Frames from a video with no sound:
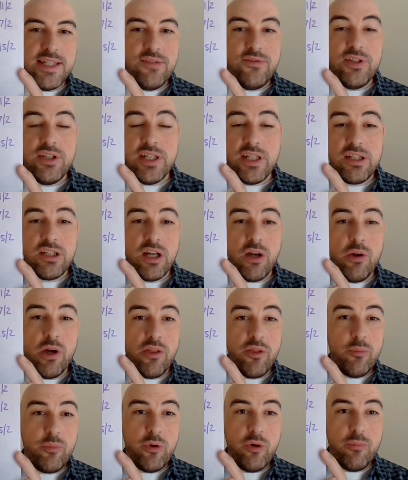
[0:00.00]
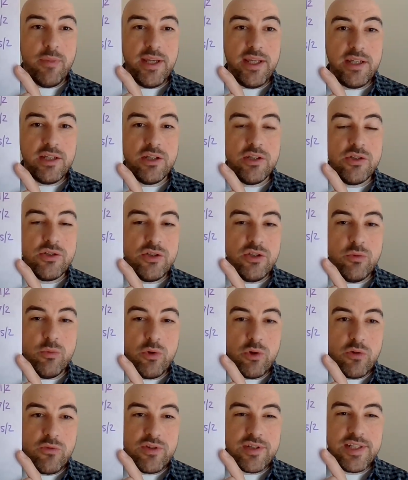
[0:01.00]
If you did go other bookmakers, you
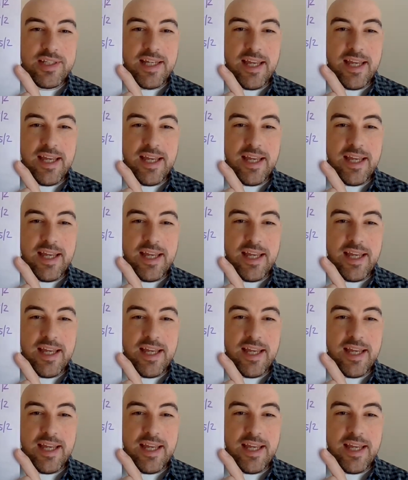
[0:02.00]
would obviously